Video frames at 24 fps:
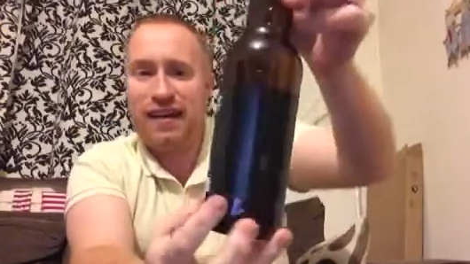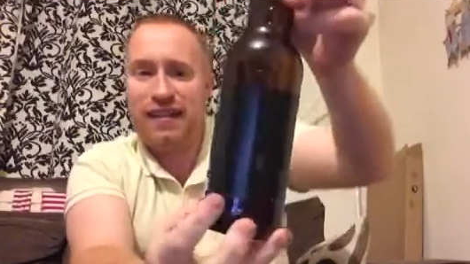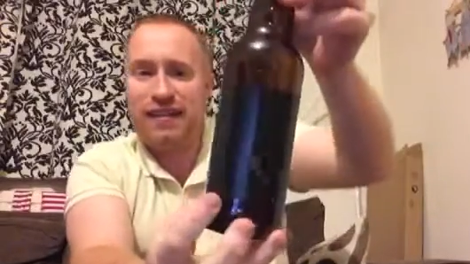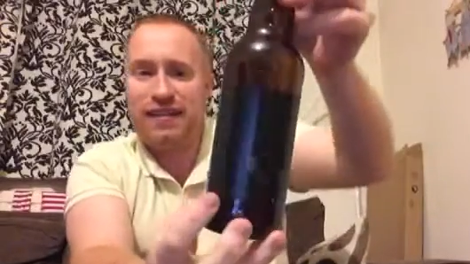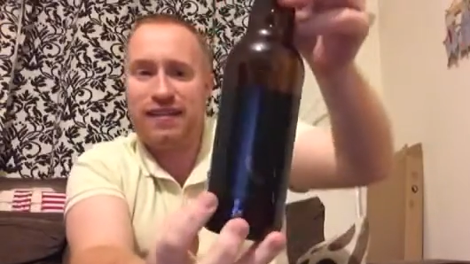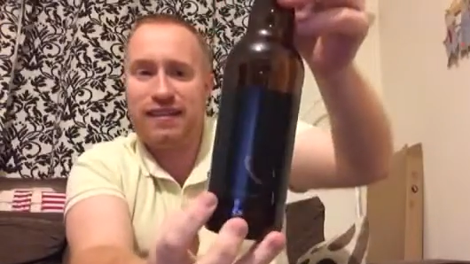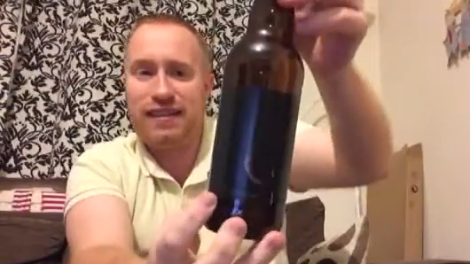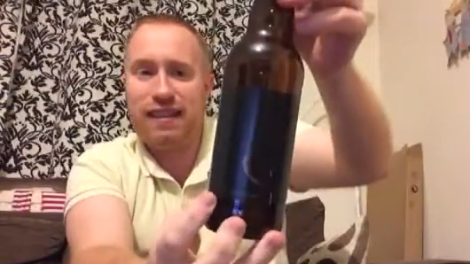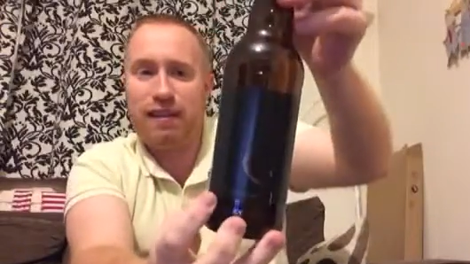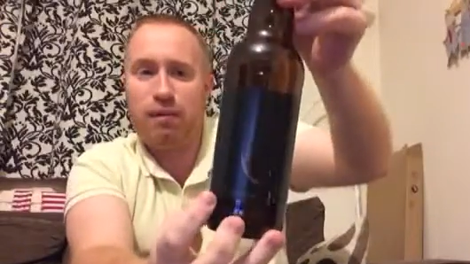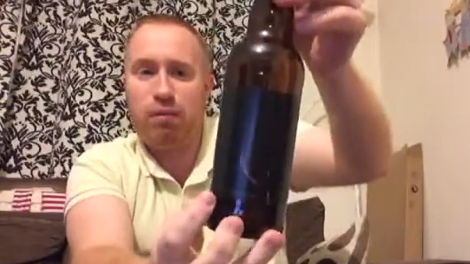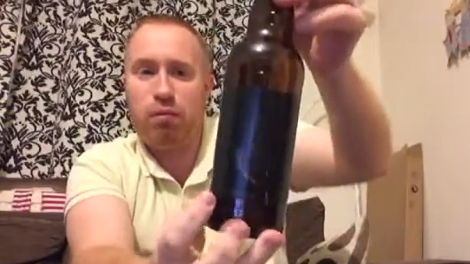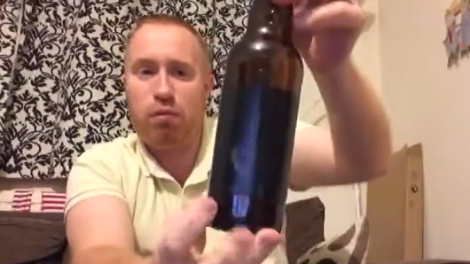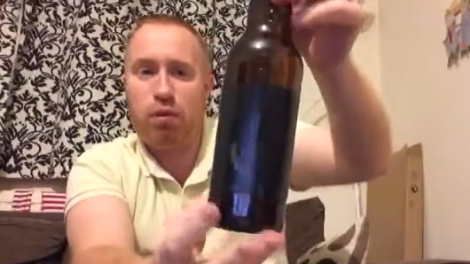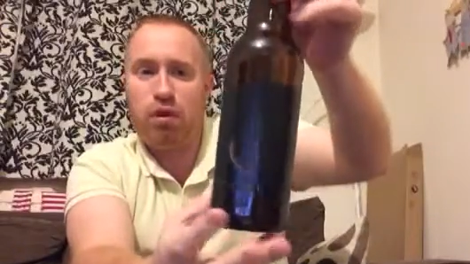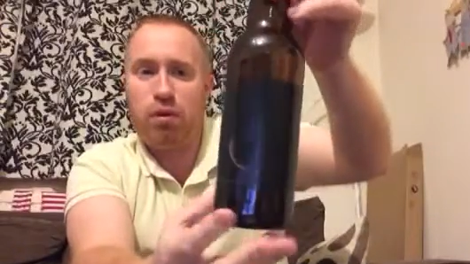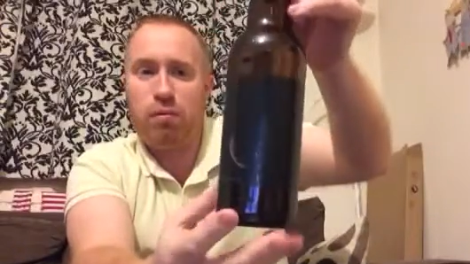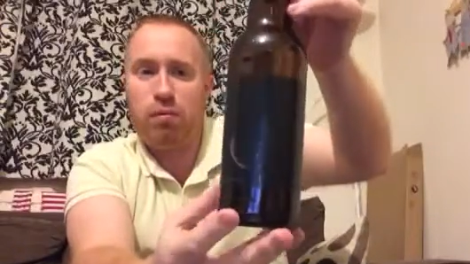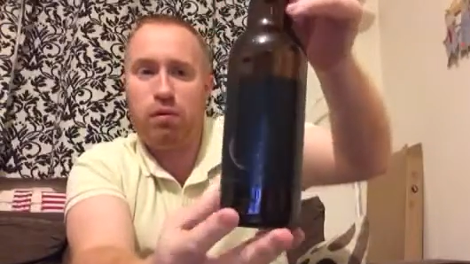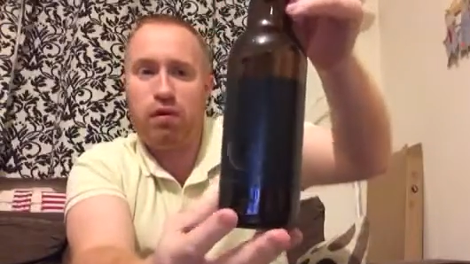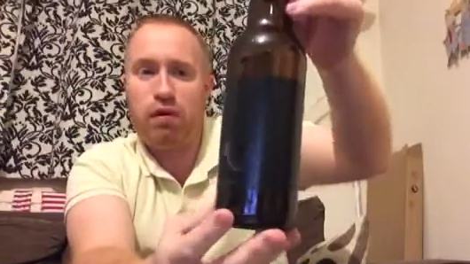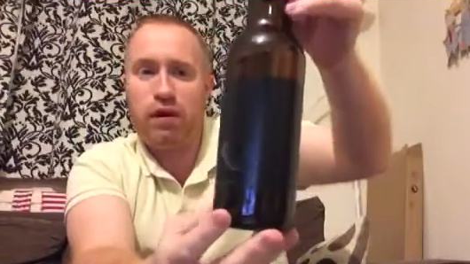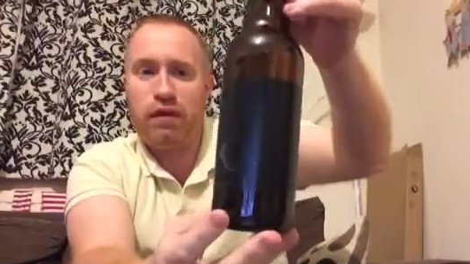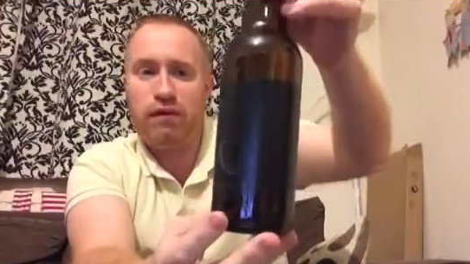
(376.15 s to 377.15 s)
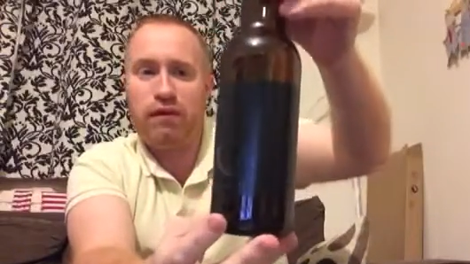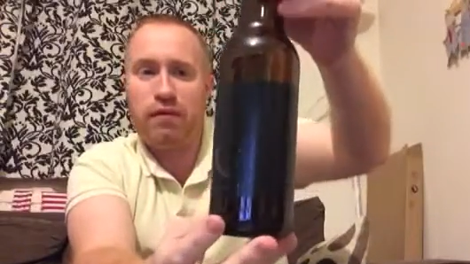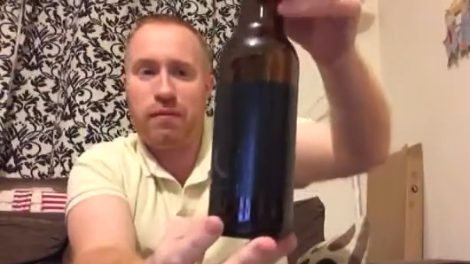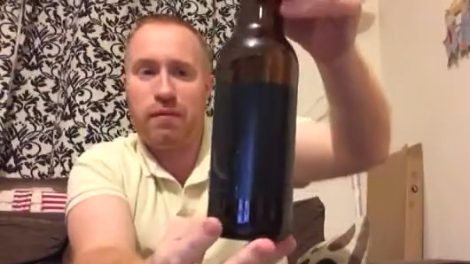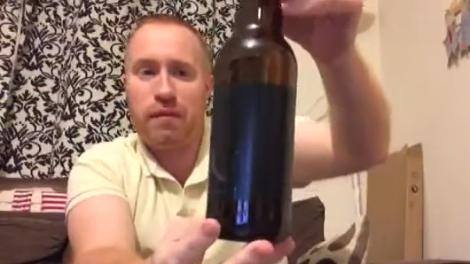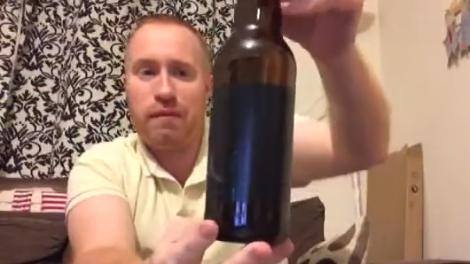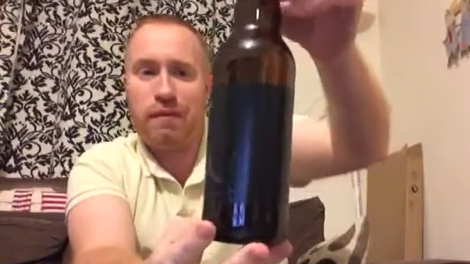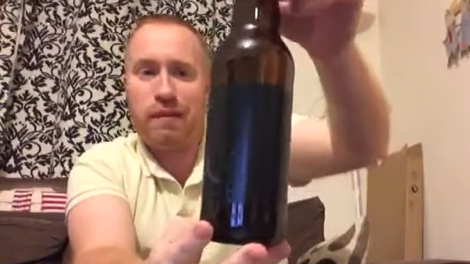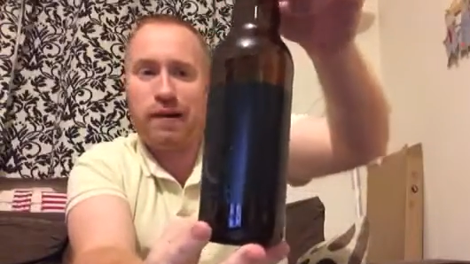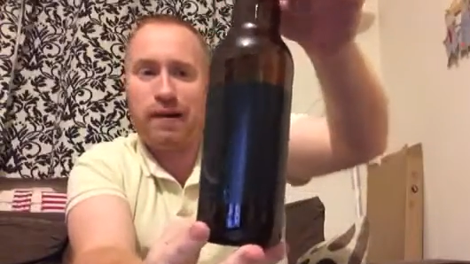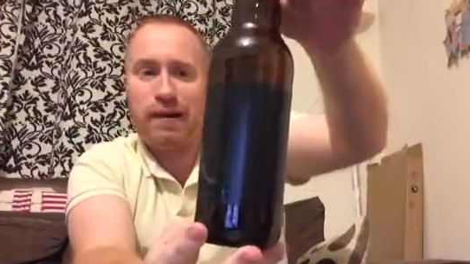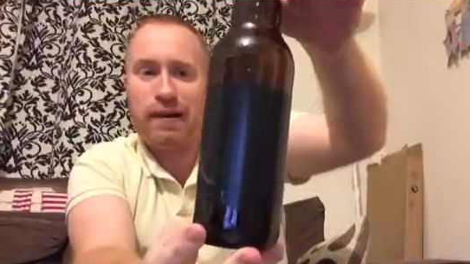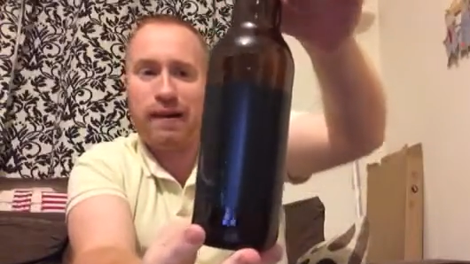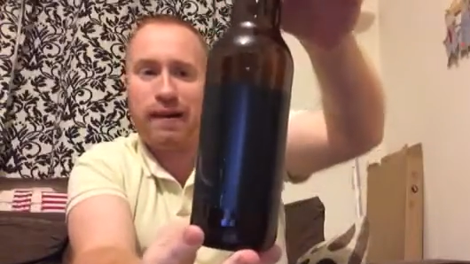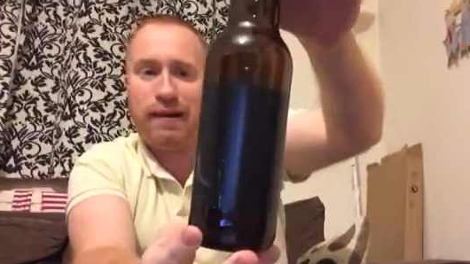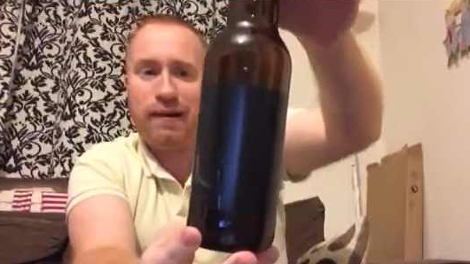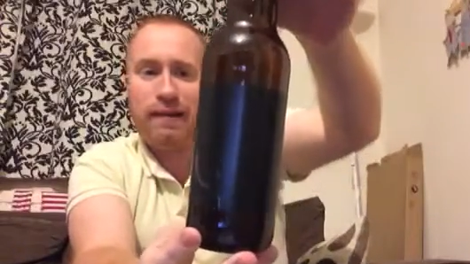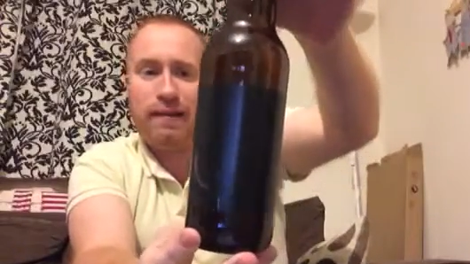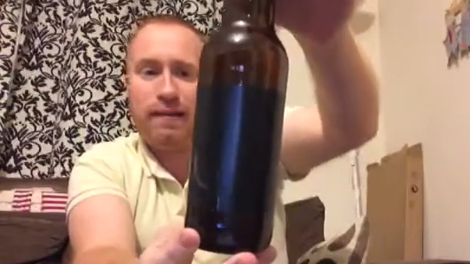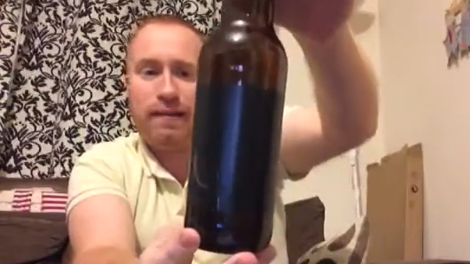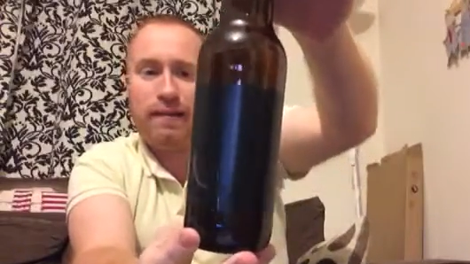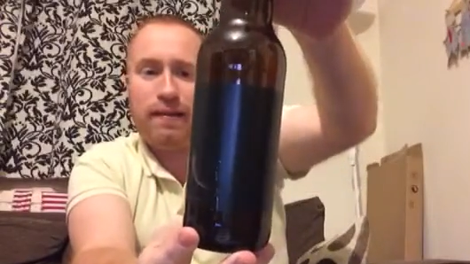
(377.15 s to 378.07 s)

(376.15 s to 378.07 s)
Stillwater brewery from America.